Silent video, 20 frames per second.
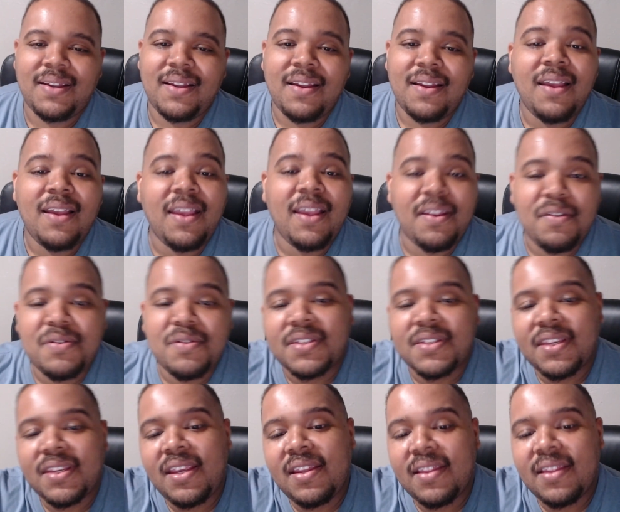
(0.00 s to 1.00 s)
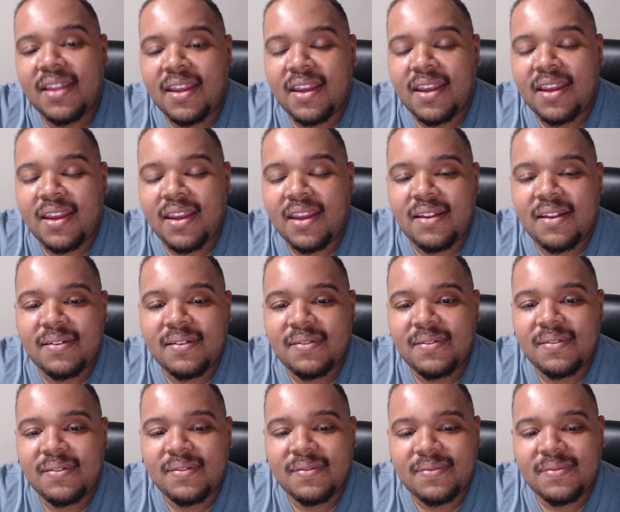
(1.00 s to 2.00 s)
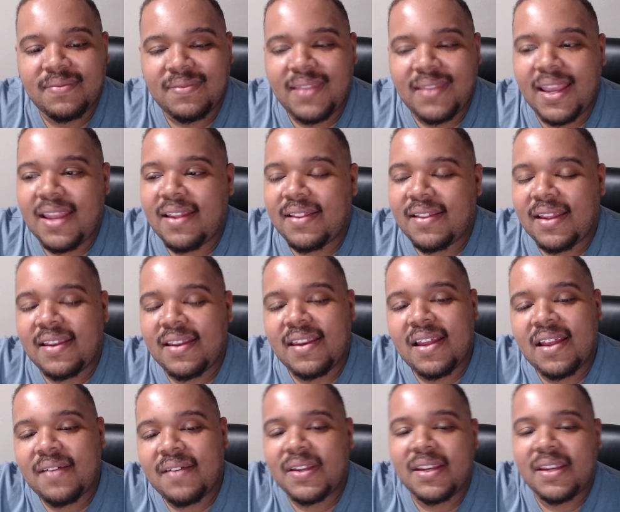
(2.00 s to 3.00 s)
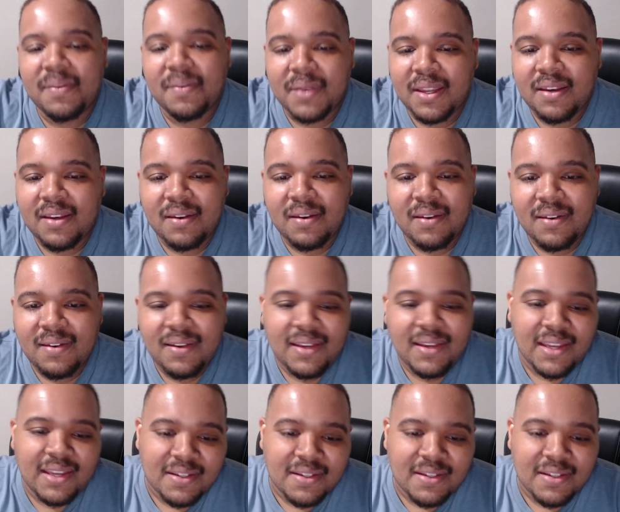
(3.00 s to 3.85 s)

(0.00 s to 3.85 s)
And you just see that they never end up getting